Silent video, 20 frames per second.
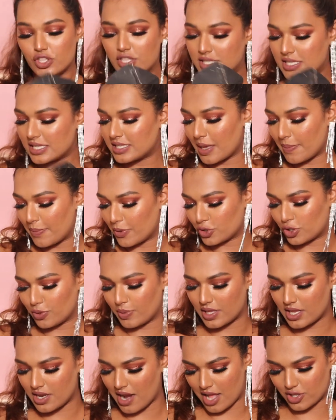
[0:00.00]
So this is supposed to
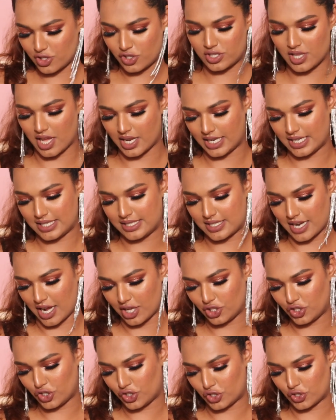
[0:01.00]
be the Rajasthani
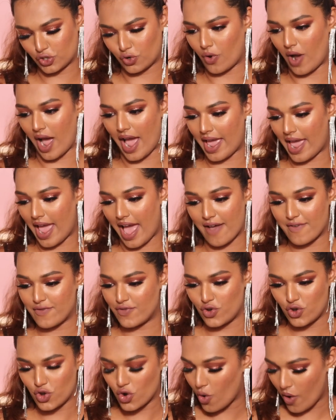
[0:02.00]
touch. So I have
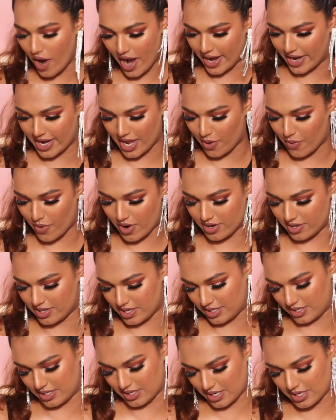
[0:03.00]
no idea what
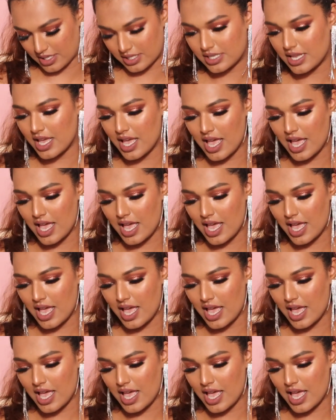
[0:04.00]
this is.